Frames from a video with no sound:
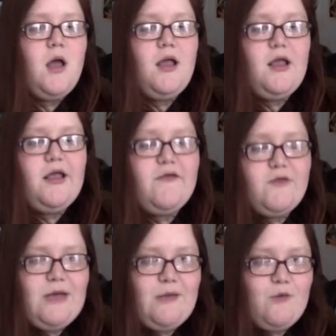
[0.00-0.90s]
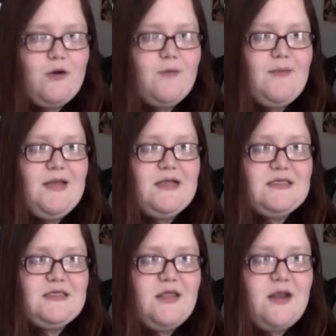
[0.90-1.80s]
Even though maybe it's
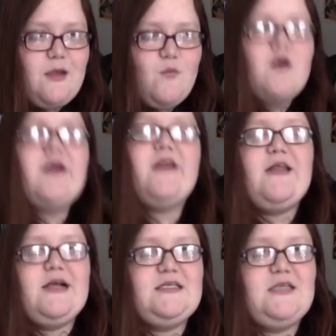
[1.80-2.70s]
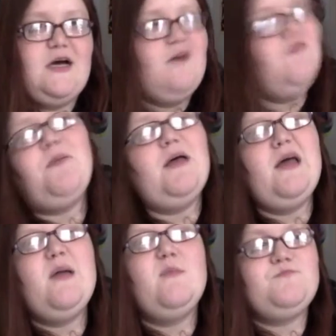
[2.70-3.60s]
that I work in that stuff,
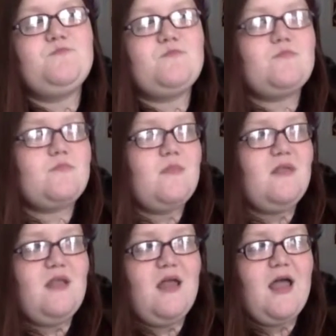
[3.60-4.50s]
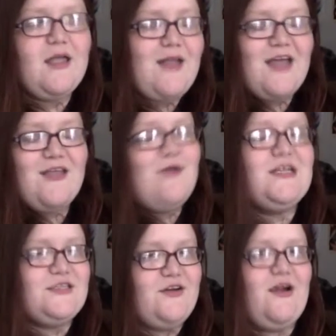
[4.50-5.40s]
but I knew
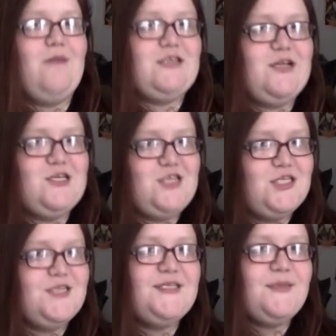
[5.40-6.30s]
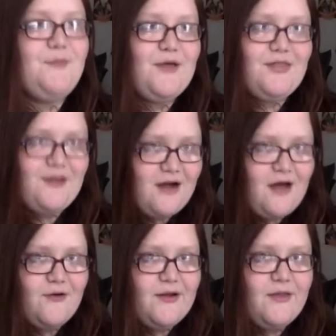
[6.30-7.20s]
Instagram was going to change at some point, their
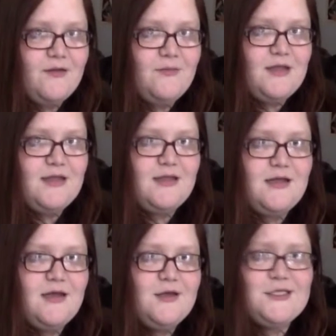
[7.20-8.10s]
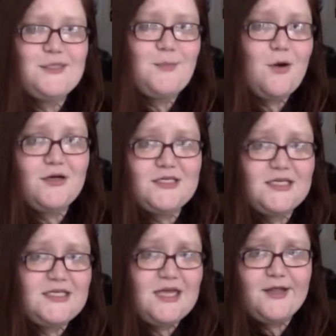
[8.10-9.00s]
algorithm, and tomorrow's the
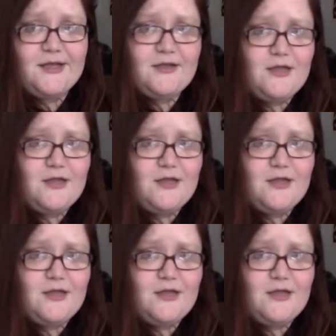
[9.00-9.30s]
day that it,